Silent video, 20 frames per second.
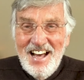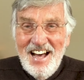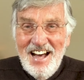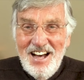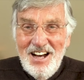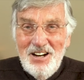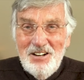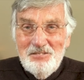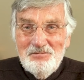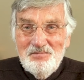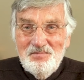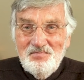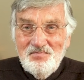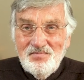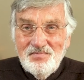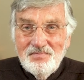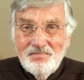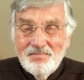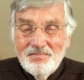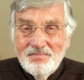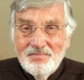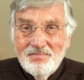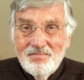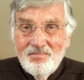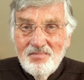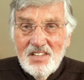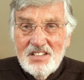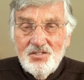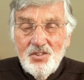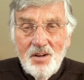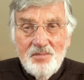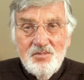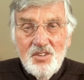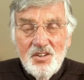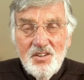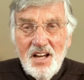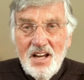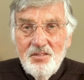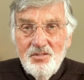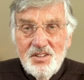Um, so I'm
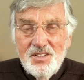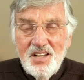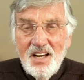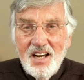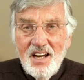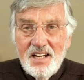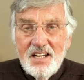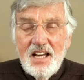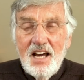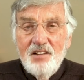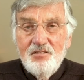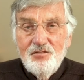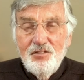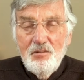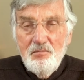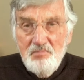doing everything I can for